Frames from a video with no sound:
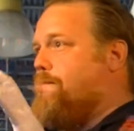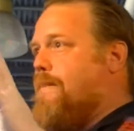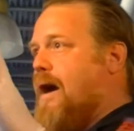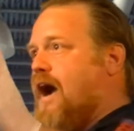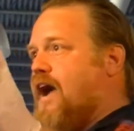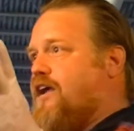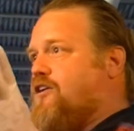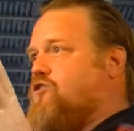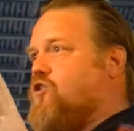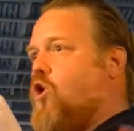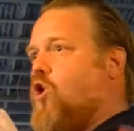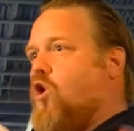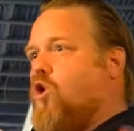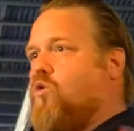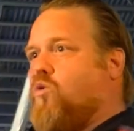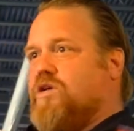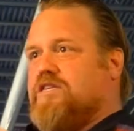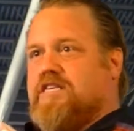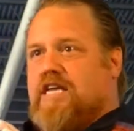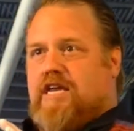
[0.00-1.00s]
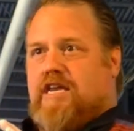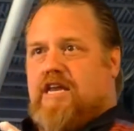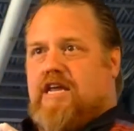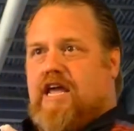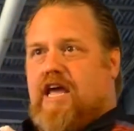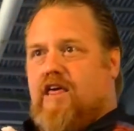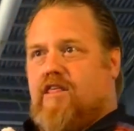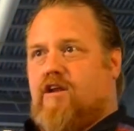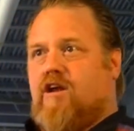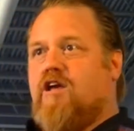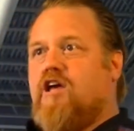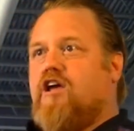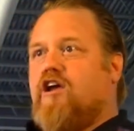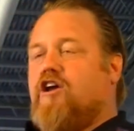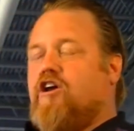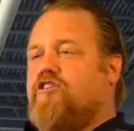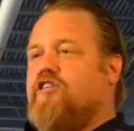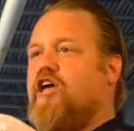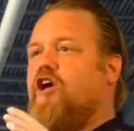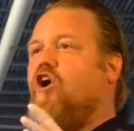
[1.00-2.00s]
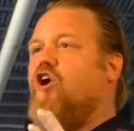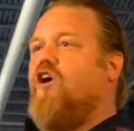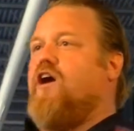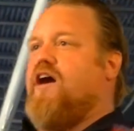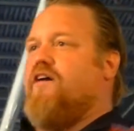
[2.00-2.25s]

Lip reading: bind the whole cuisine together because they all